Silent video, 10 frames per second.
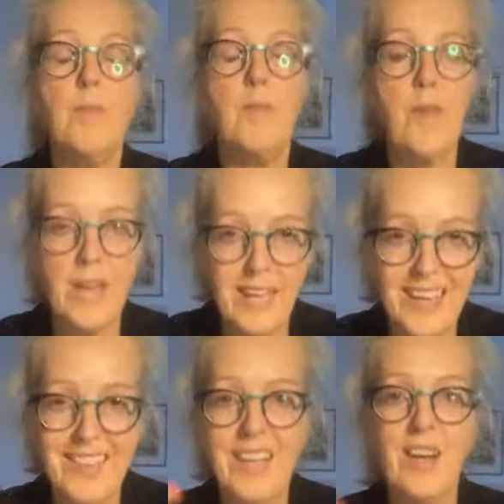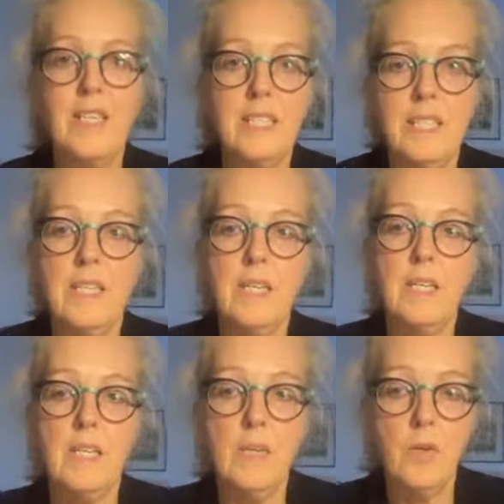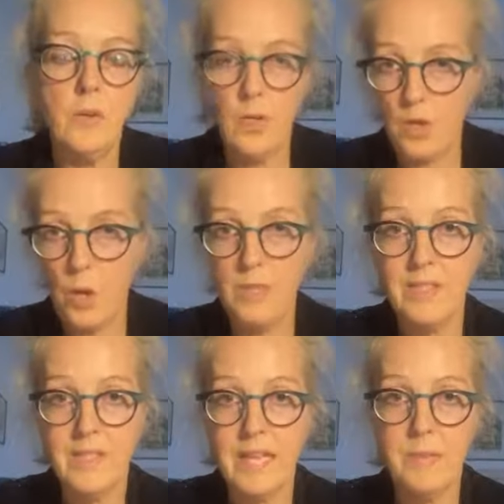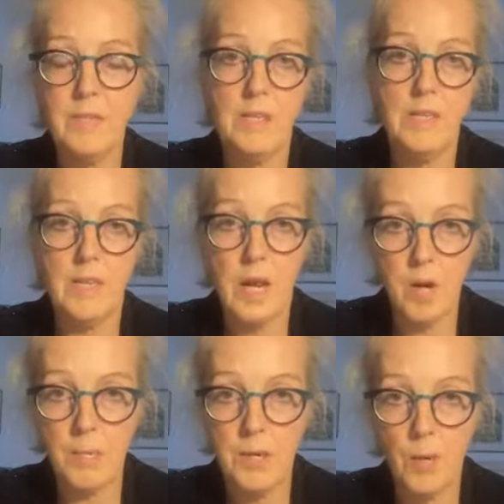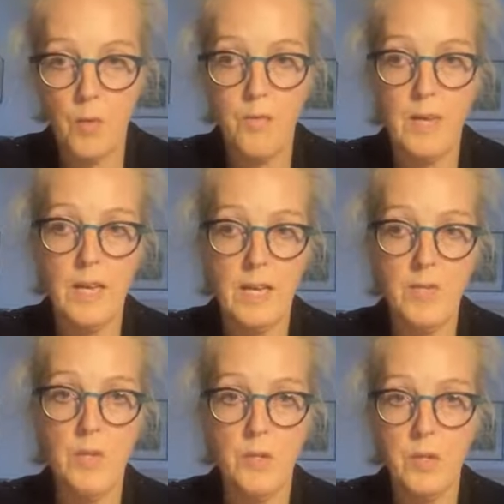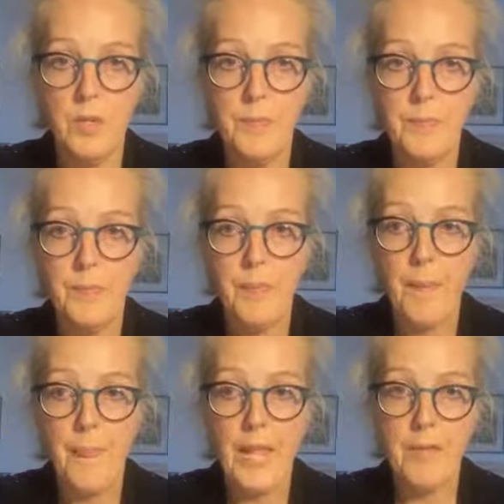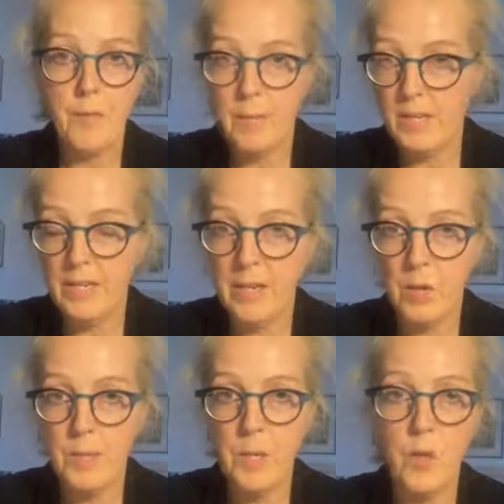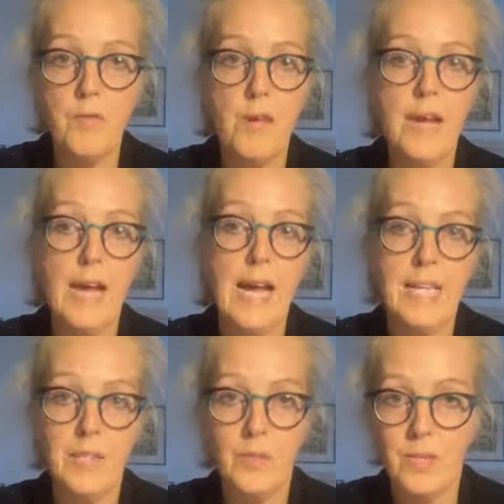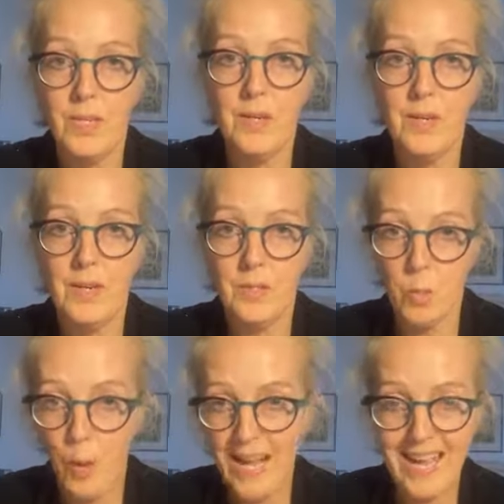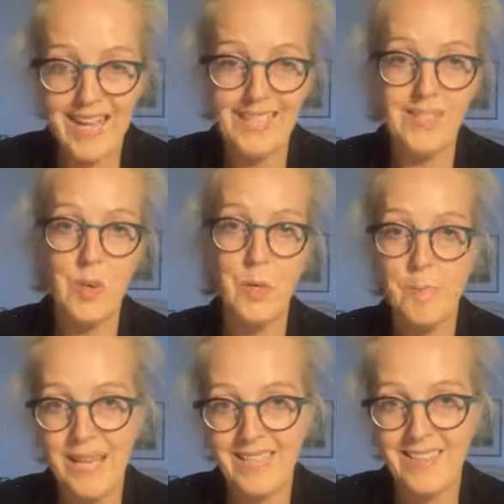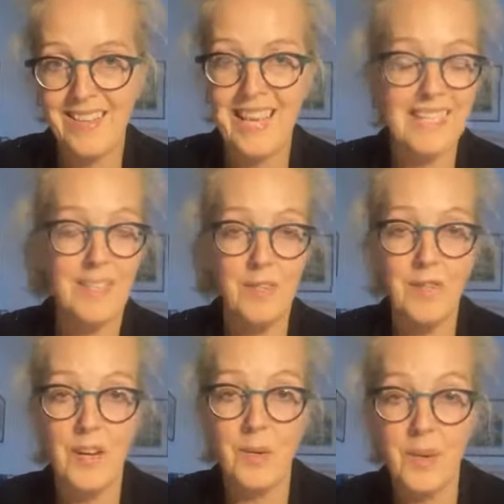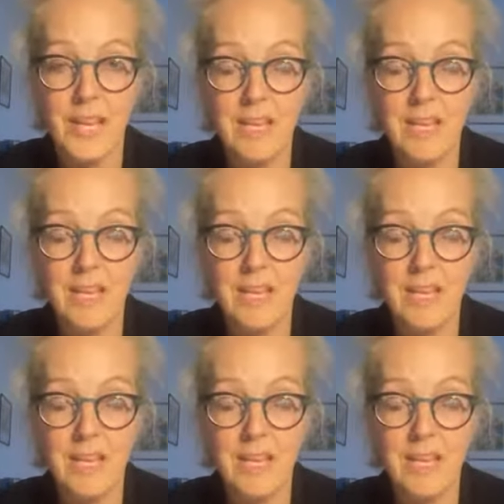bringing in the idea, or the concept that an open offer, if you put in an open offer and you do as well as or better than that at a final